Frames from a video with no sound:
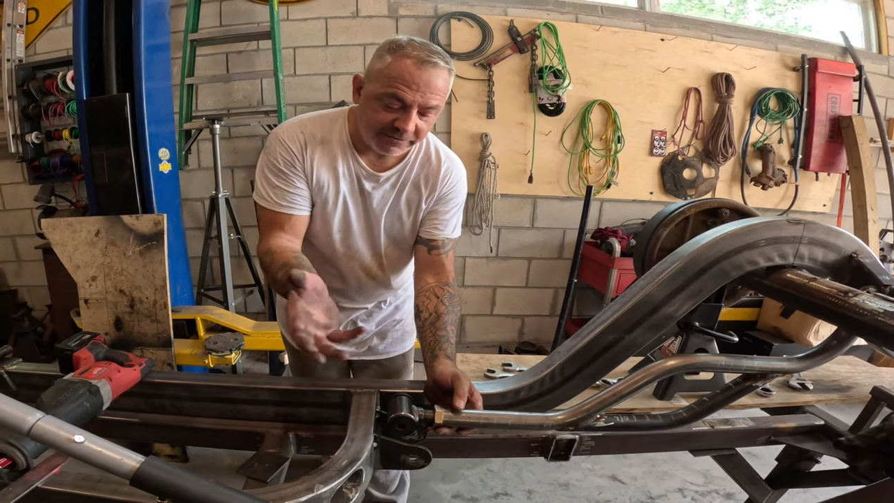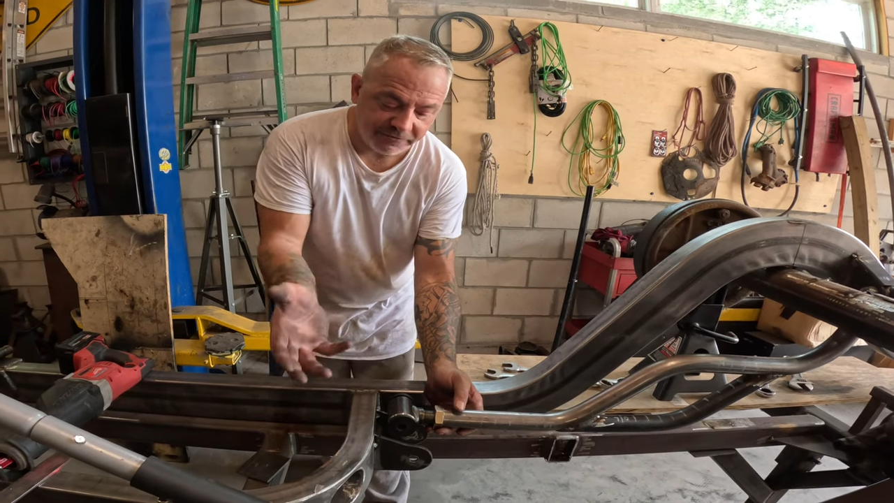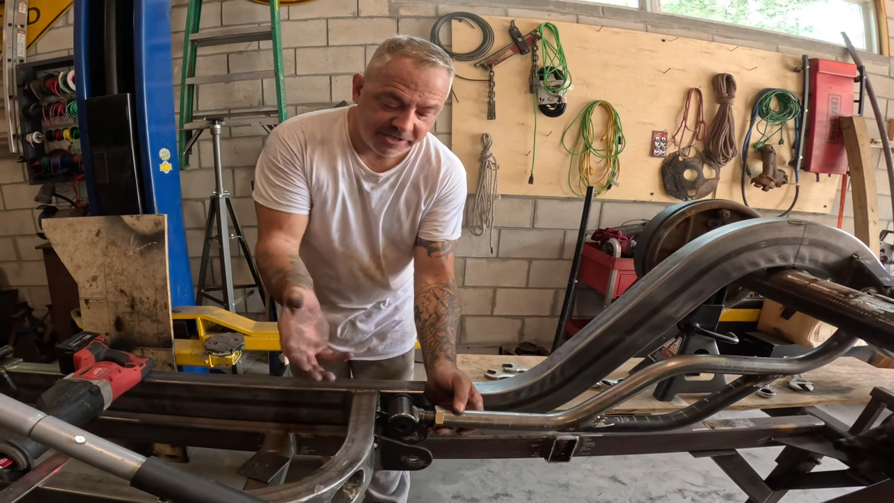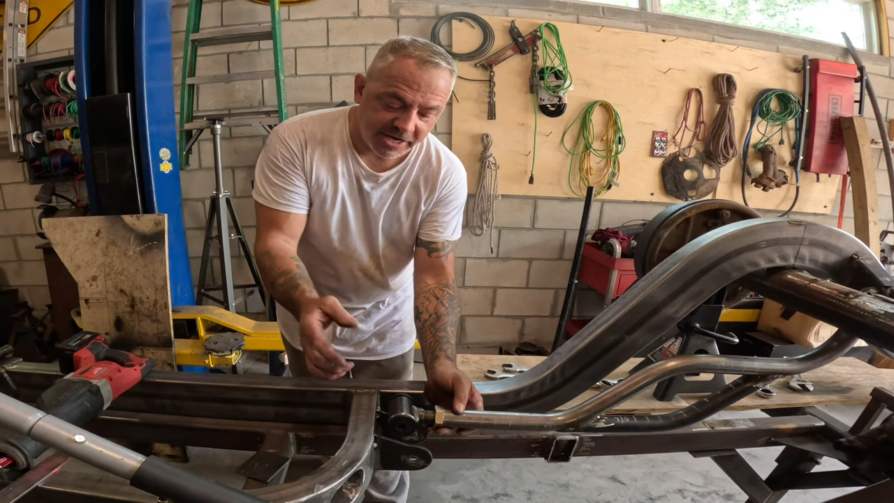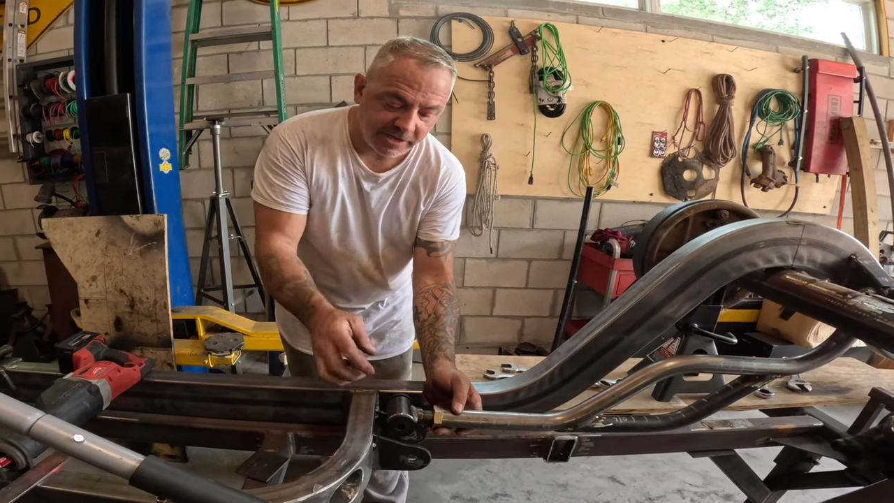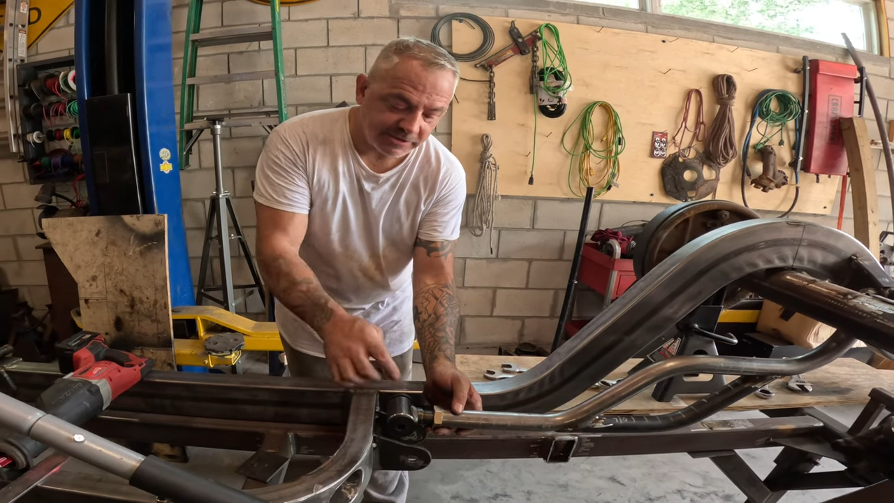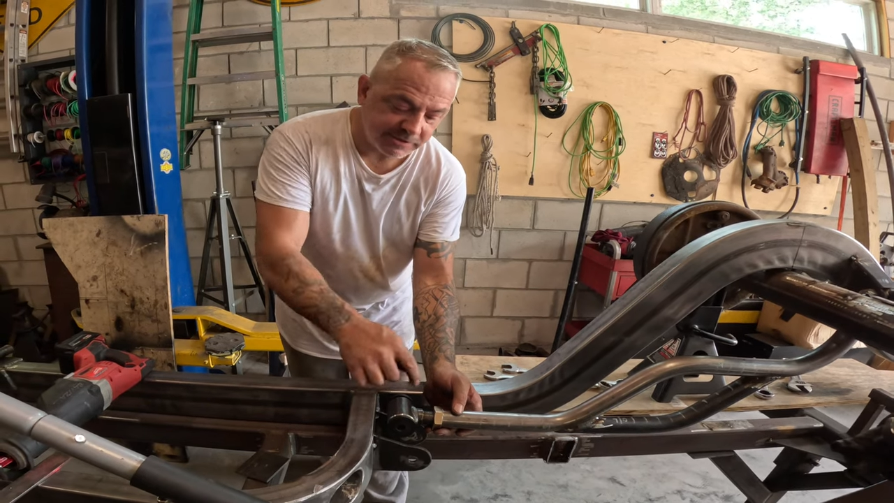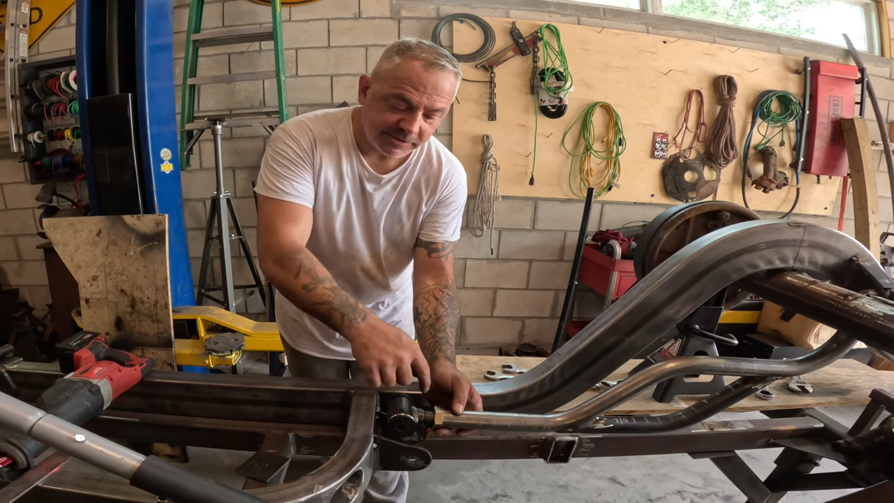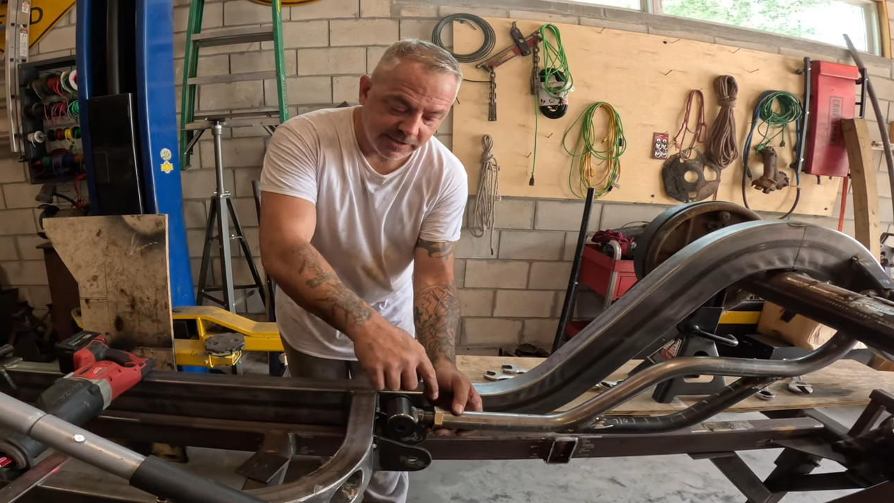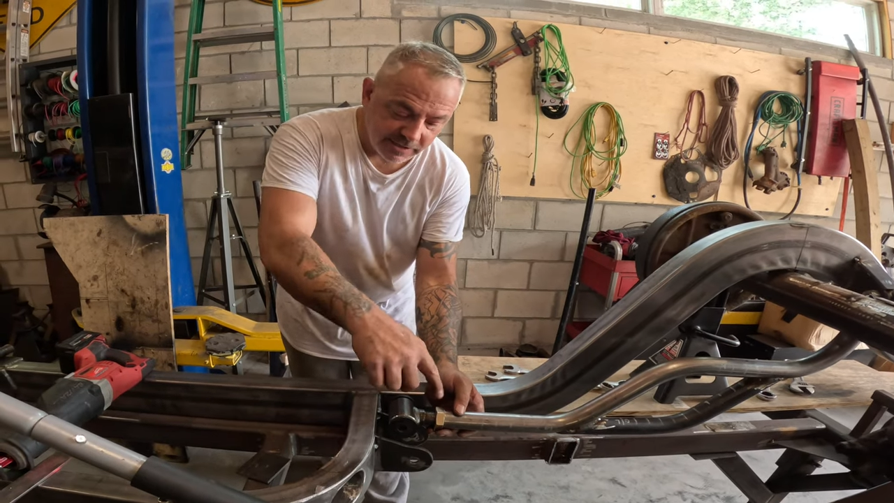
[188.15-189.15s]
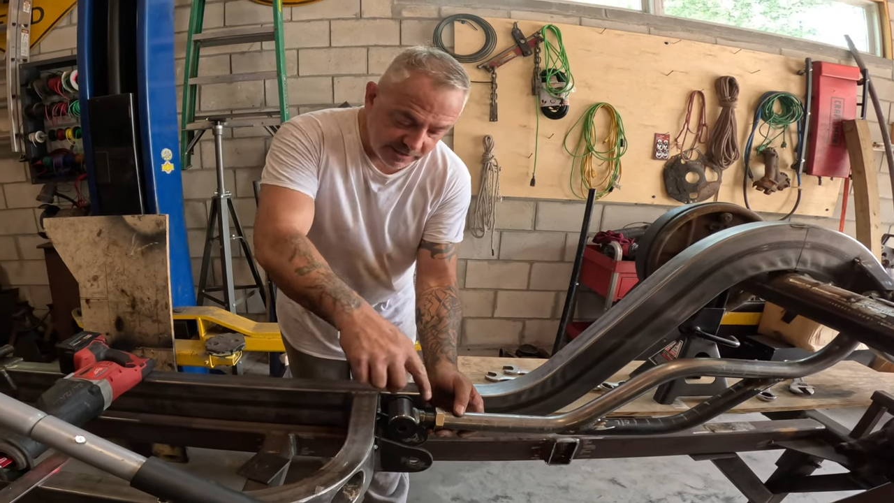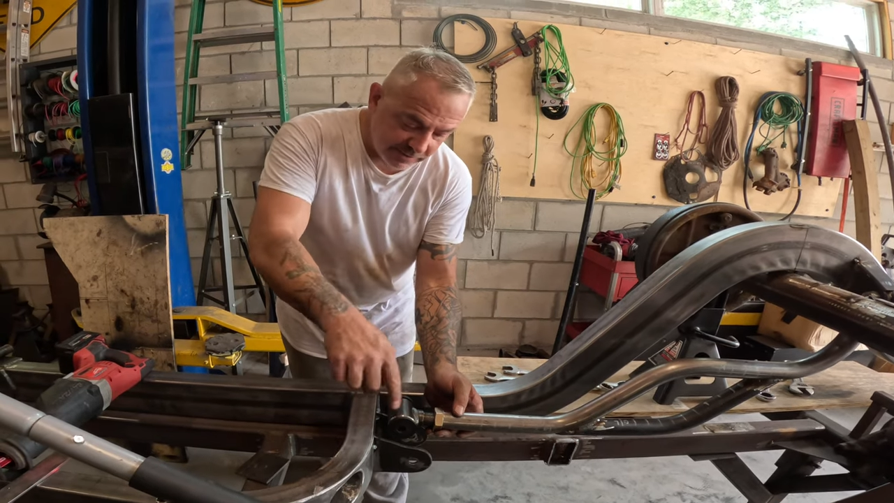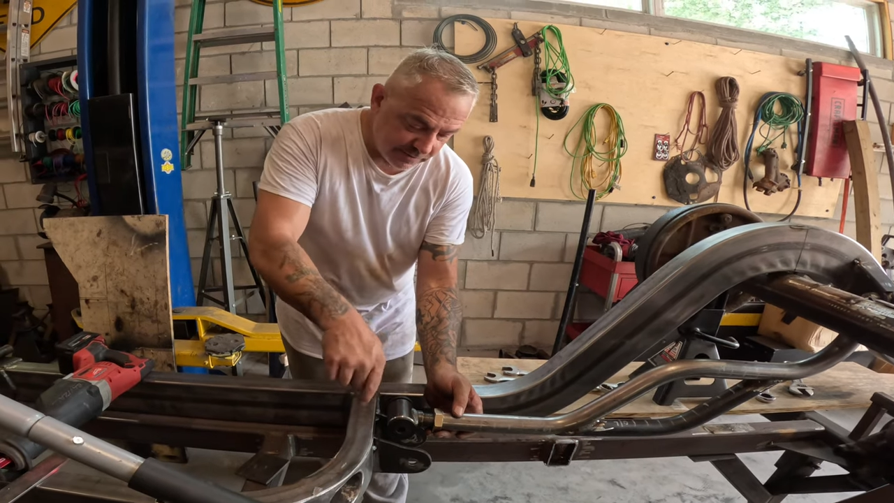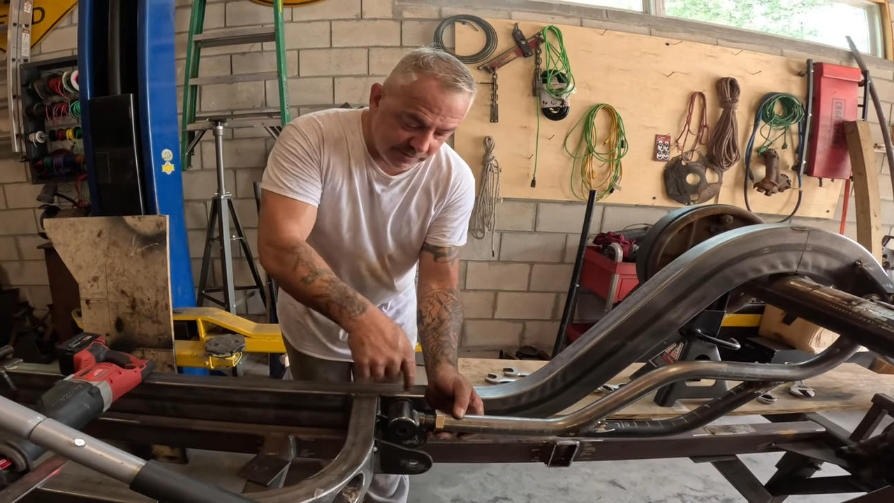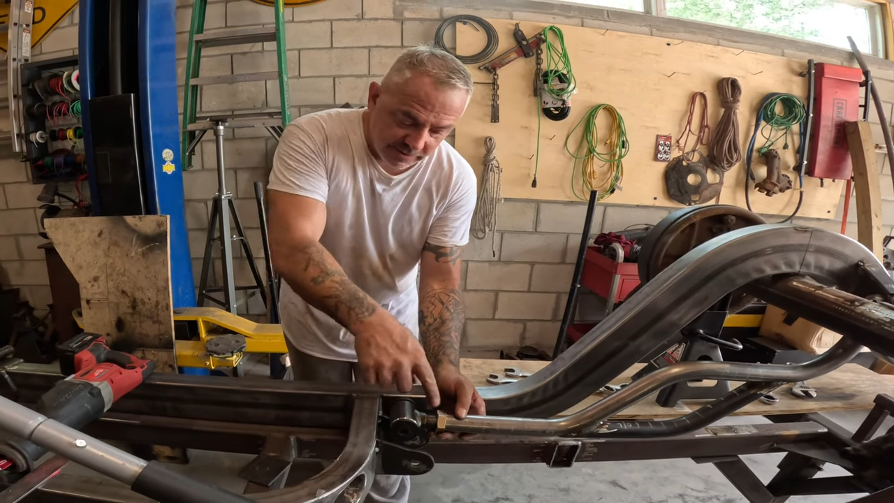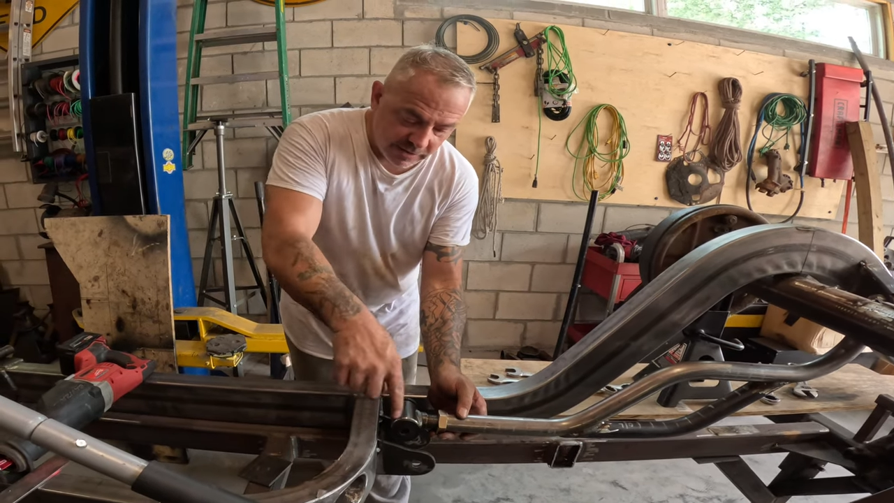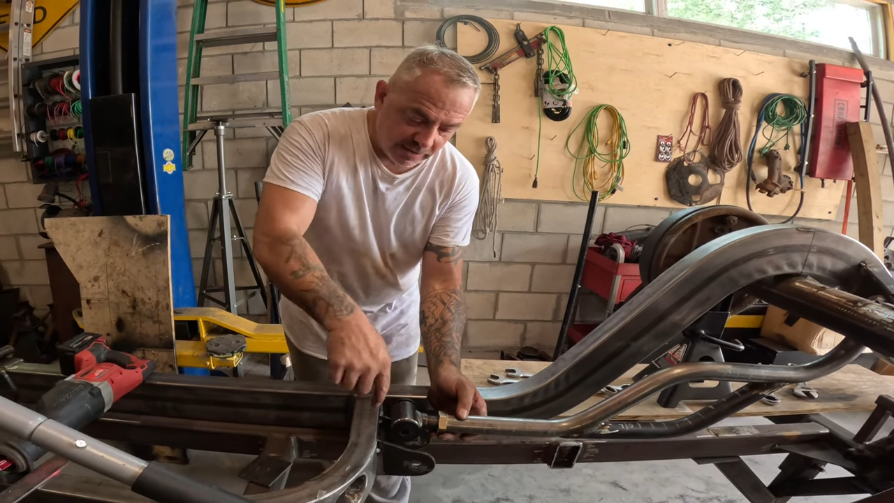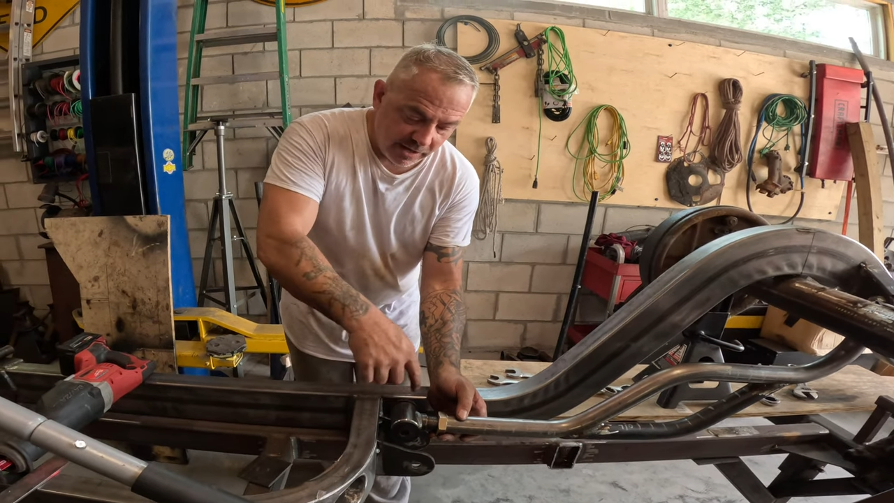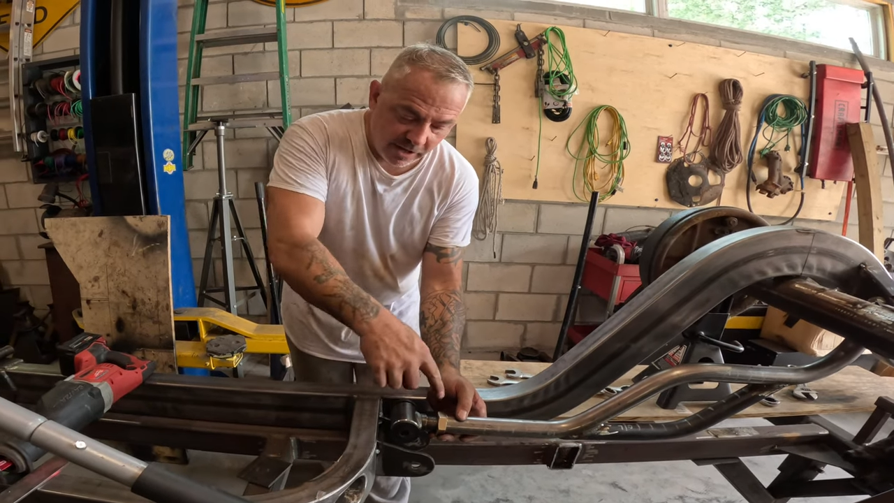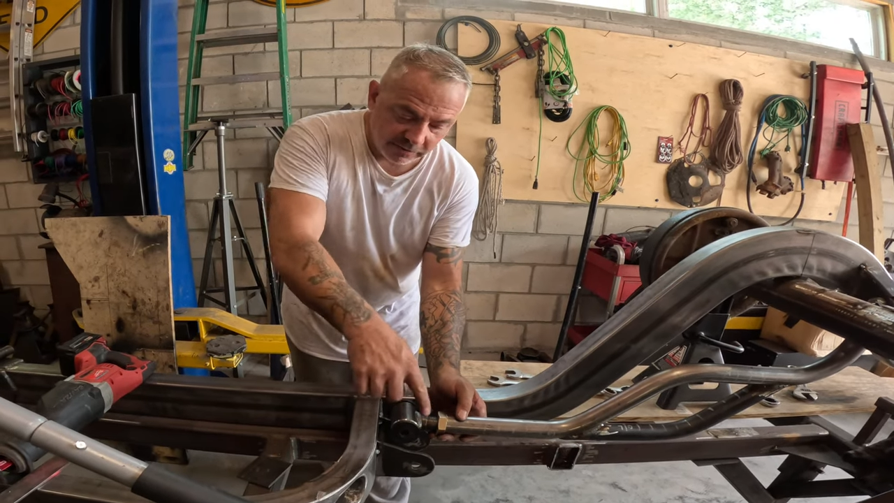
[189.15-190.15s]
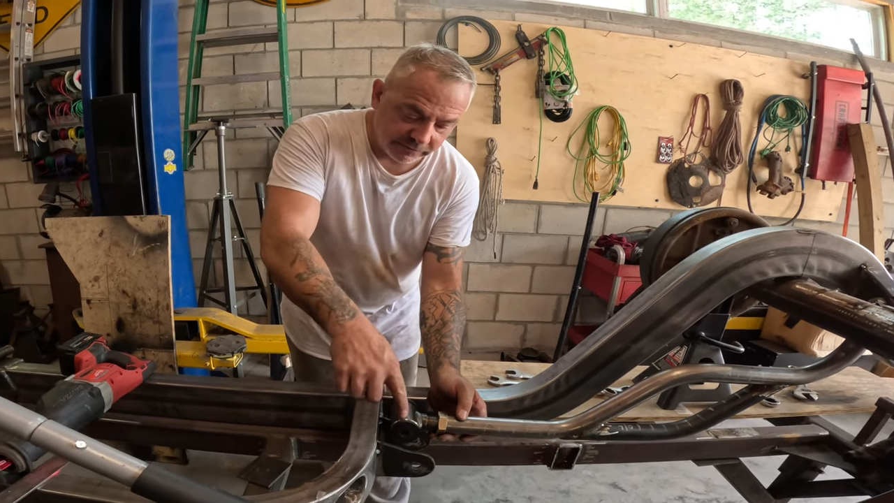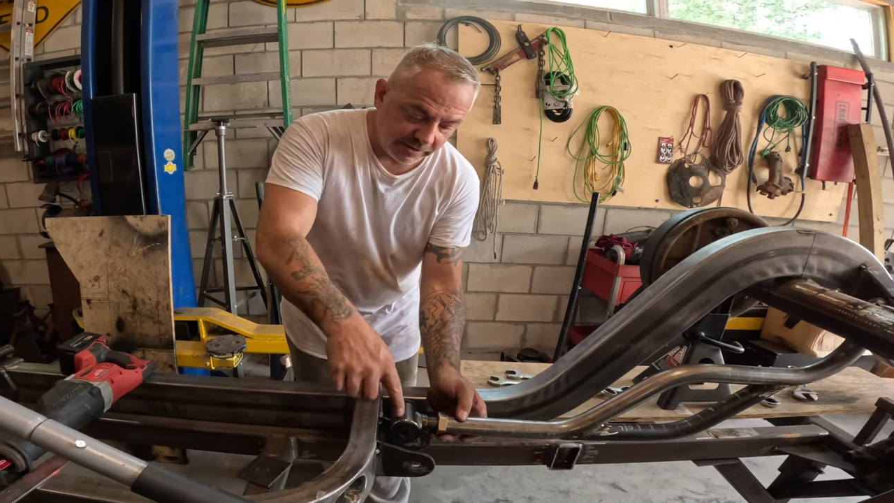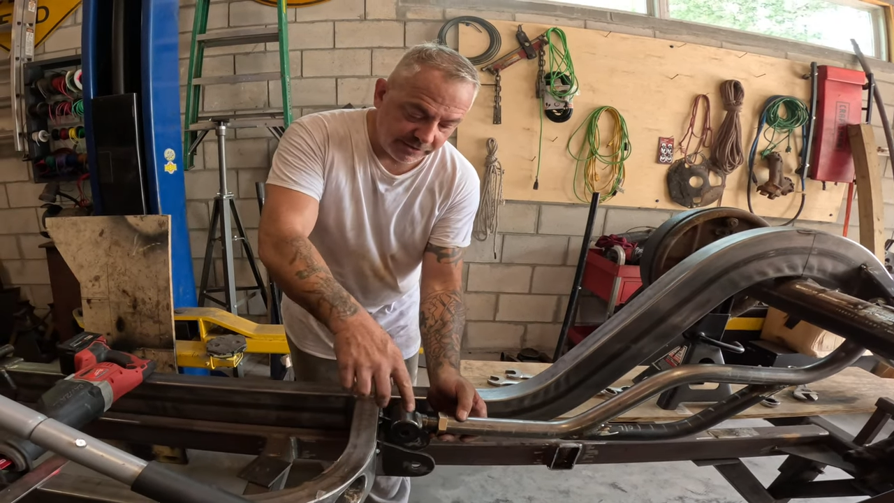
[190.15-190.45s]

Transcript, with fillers: If it does, I'll